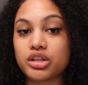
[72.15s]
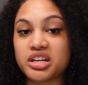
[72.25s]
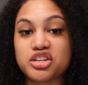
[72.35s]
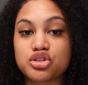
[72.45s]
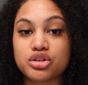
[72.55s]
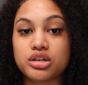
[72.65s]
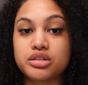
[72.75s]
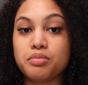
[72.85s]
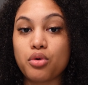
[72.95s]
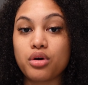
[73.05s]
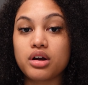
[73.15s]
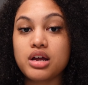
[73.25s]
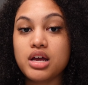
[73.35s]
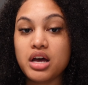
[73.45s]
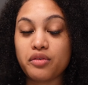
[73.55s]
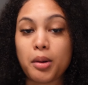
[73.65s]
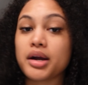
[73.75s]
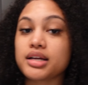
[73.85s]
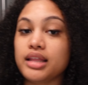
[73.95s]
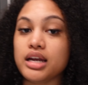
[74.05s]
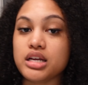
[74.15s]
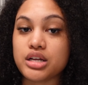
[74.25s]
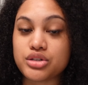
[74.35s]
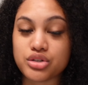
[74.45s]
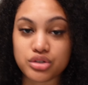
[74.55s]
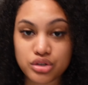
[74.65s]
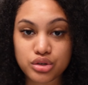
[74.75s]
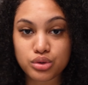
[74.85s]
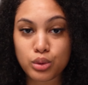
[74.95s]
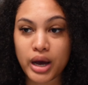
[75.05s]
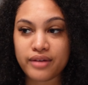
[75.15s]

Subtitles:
The conditioner is more of a product that is new.